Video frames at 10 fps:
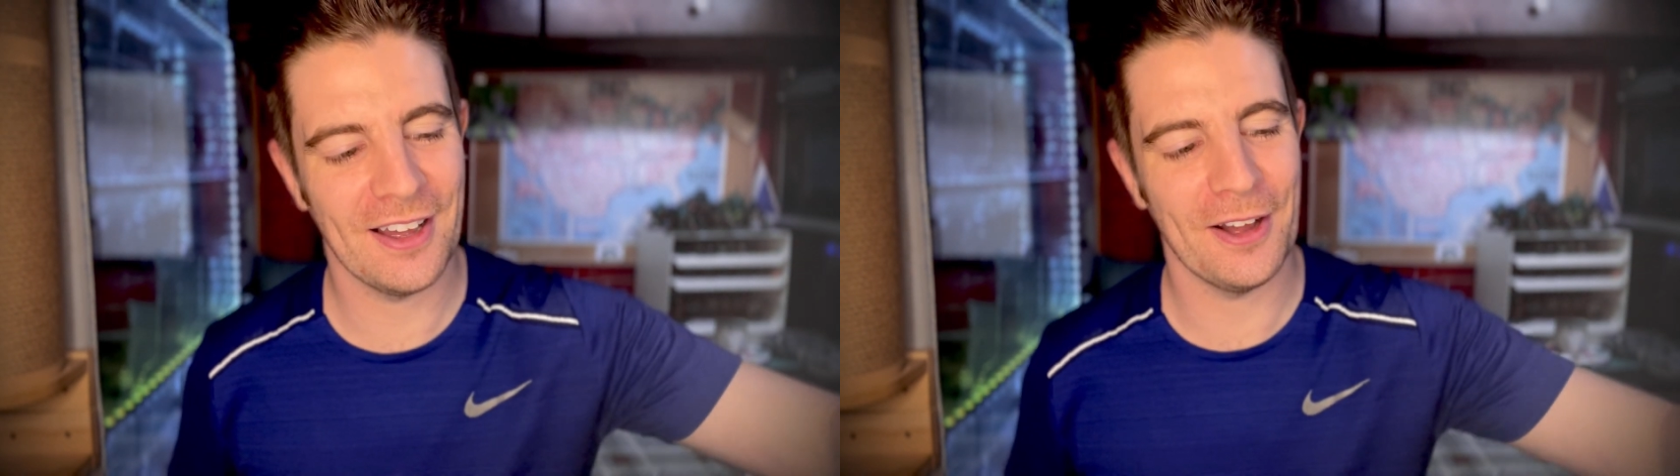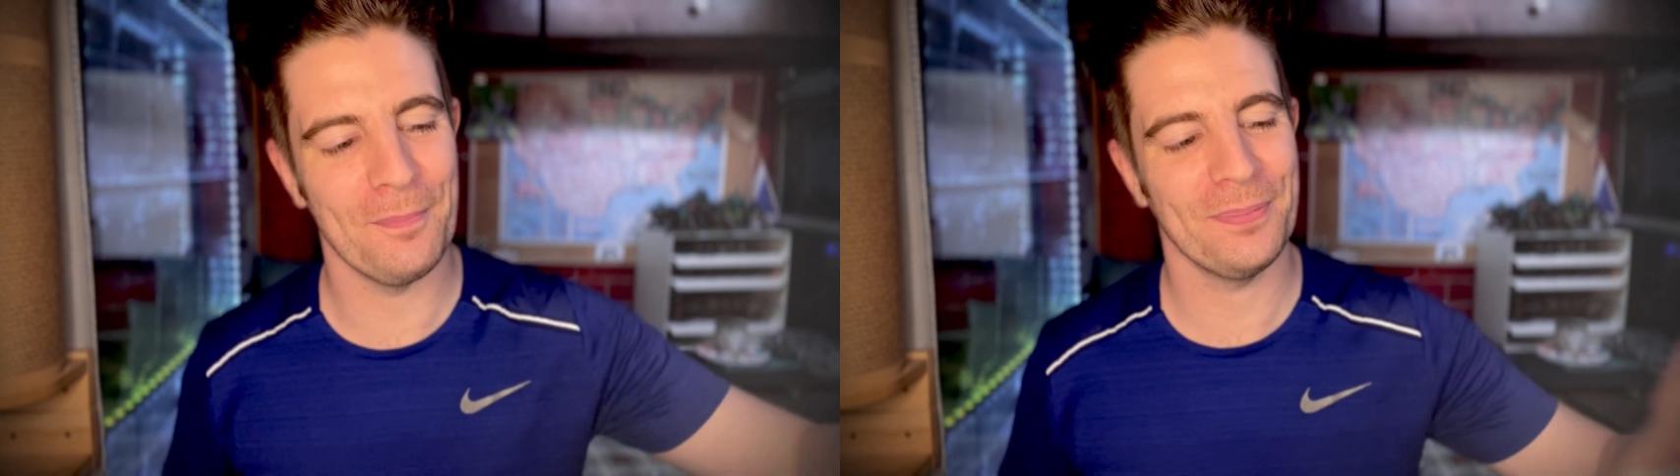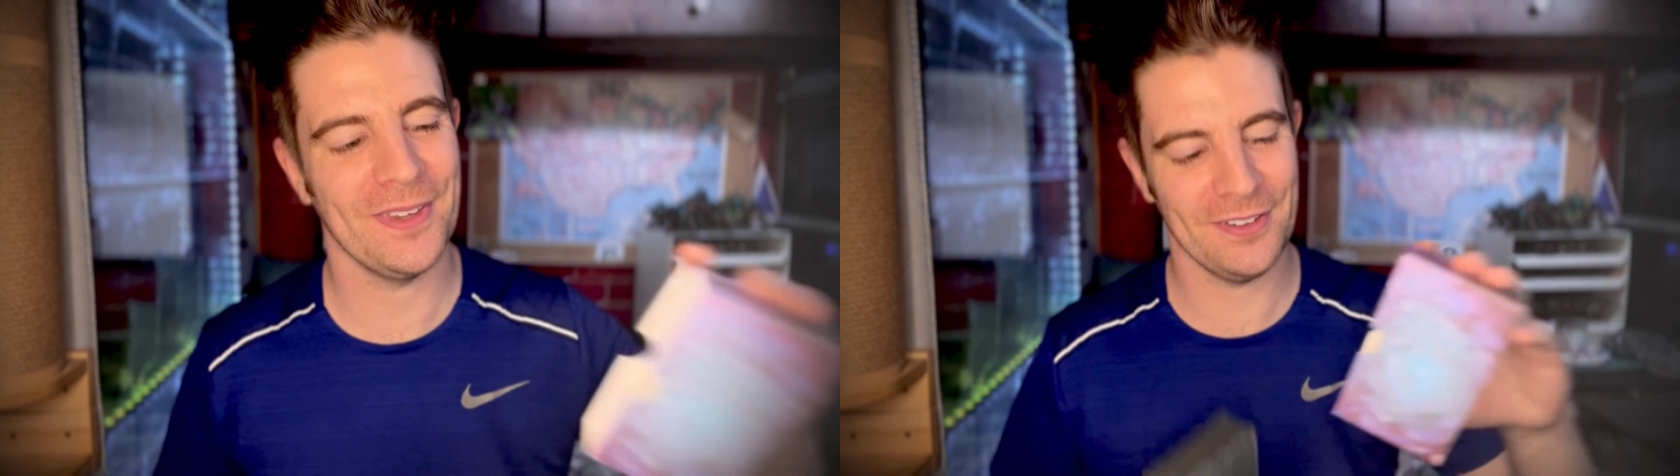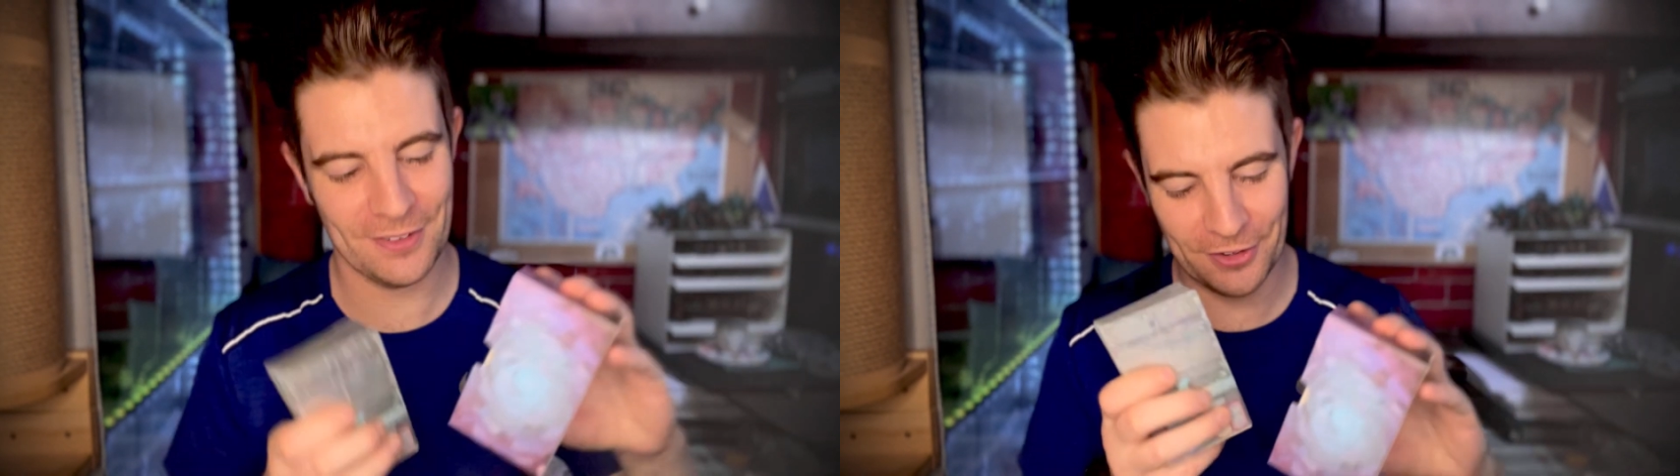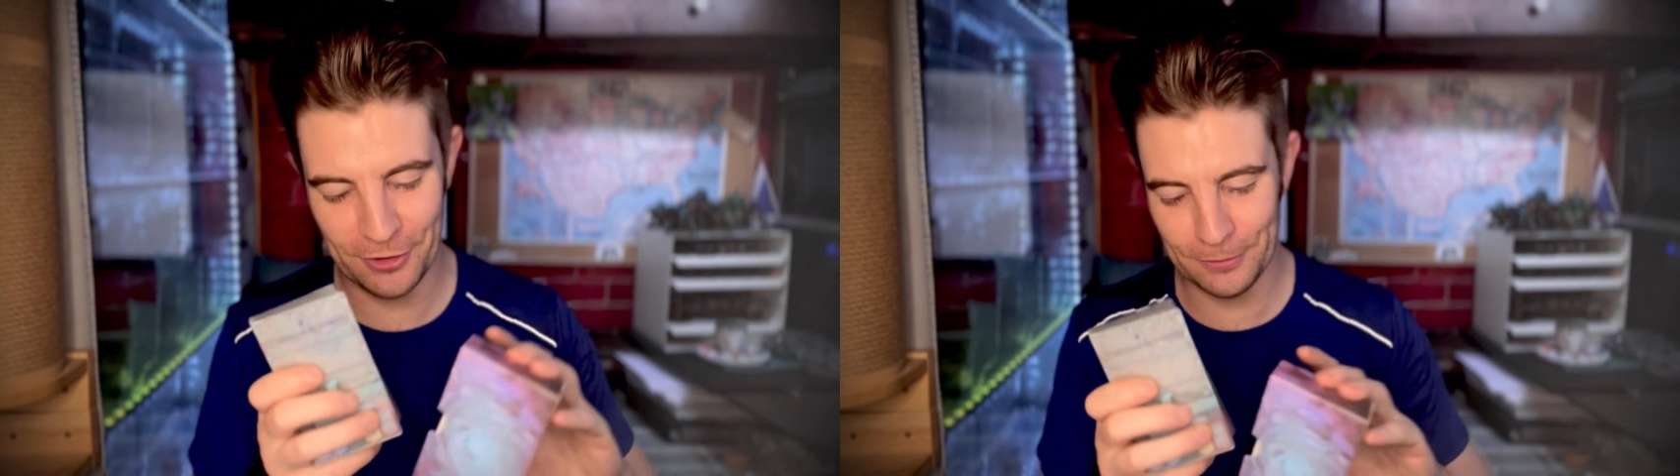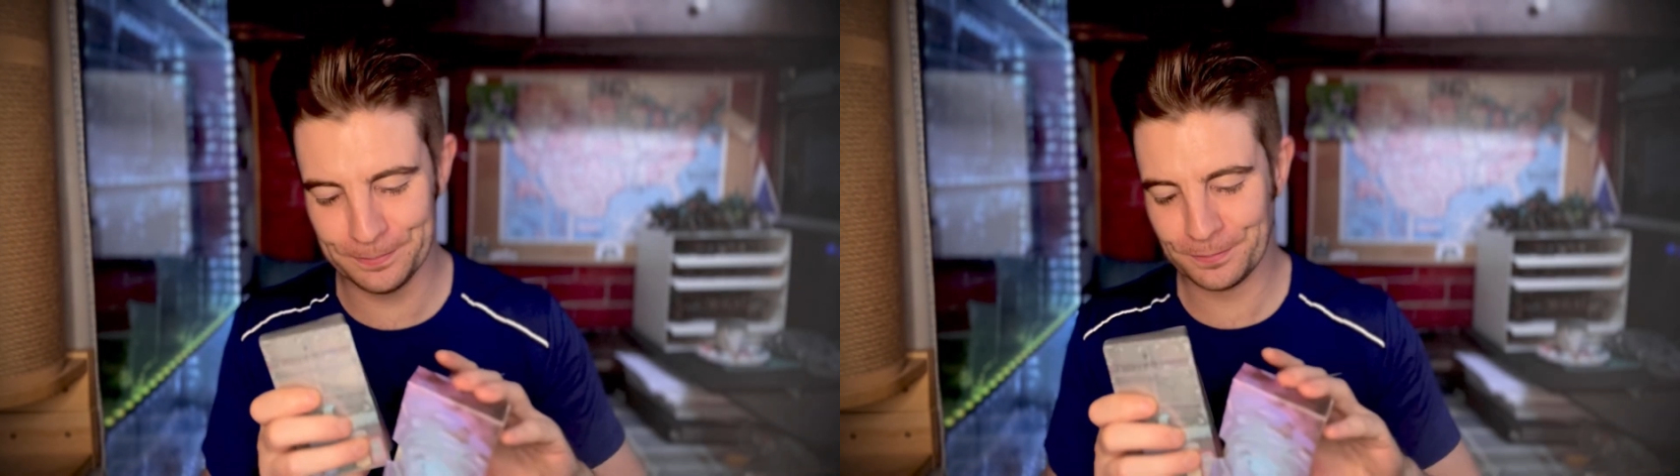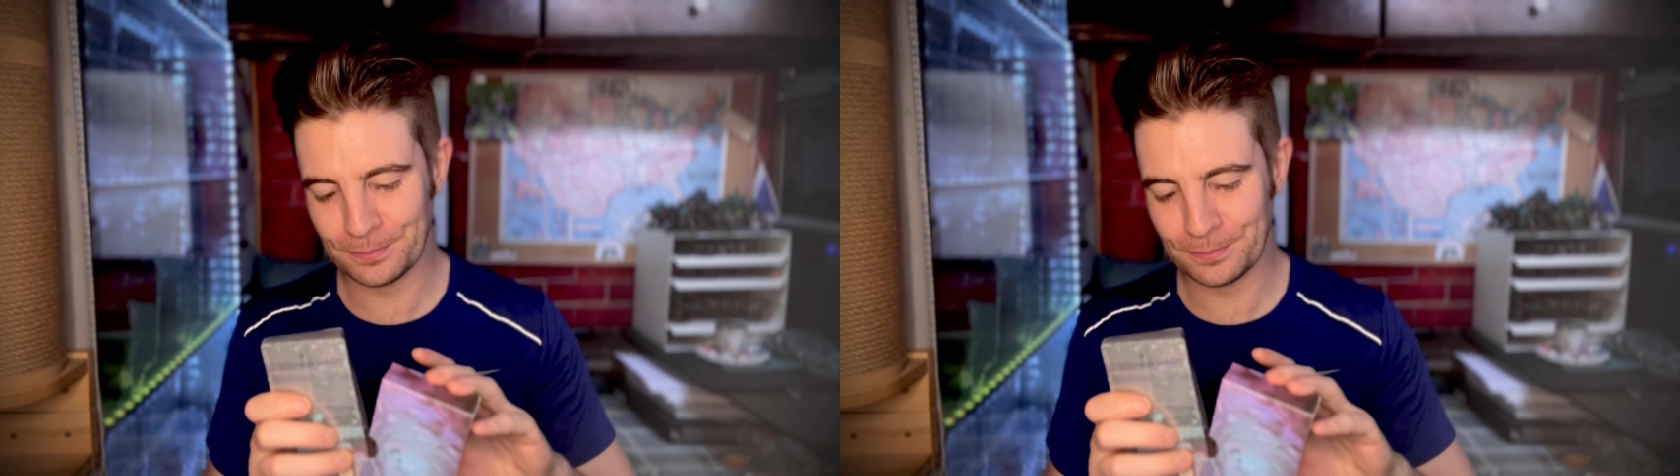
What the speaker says: uh, these little